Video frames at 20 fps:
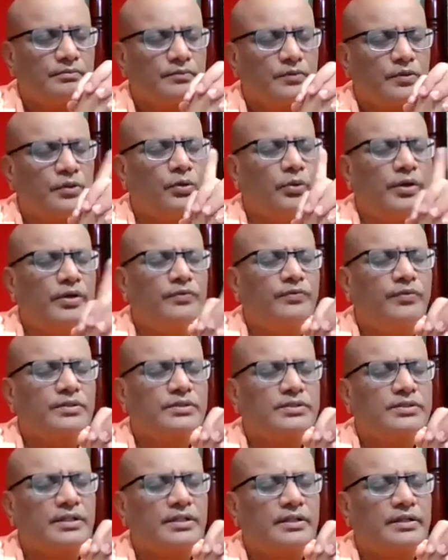know it for
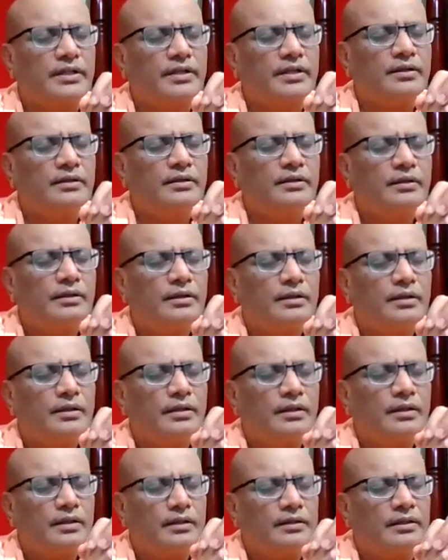certain
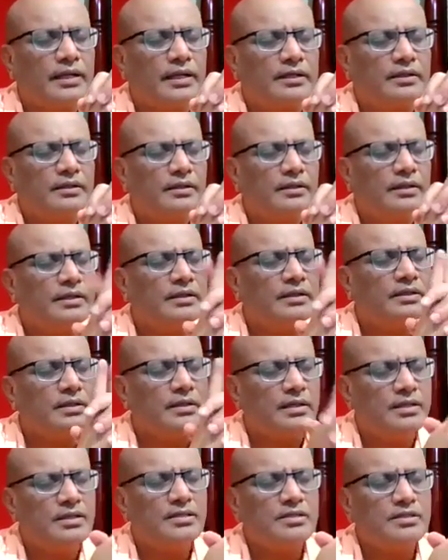that it
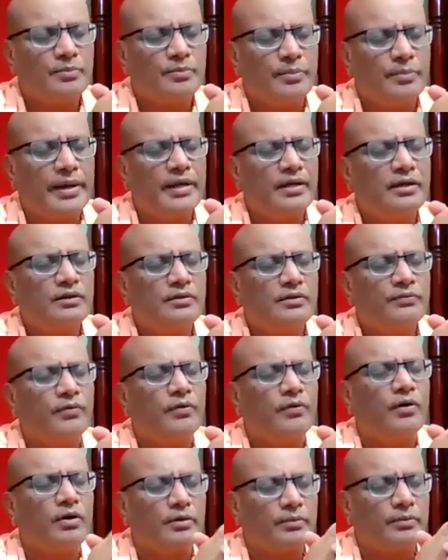is meant
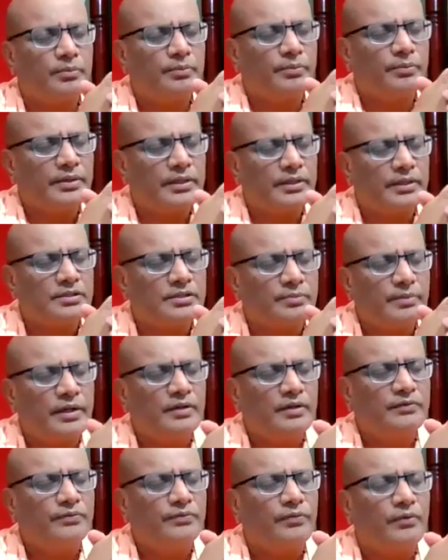for
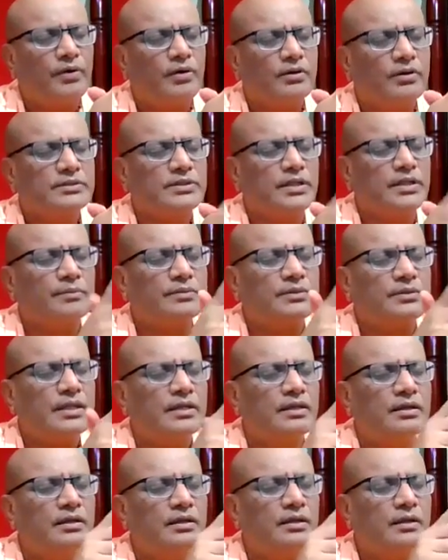
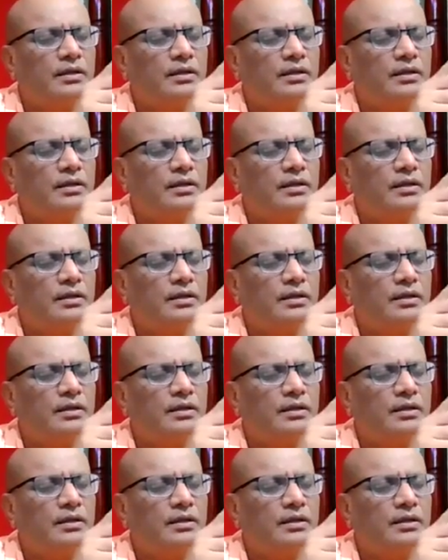something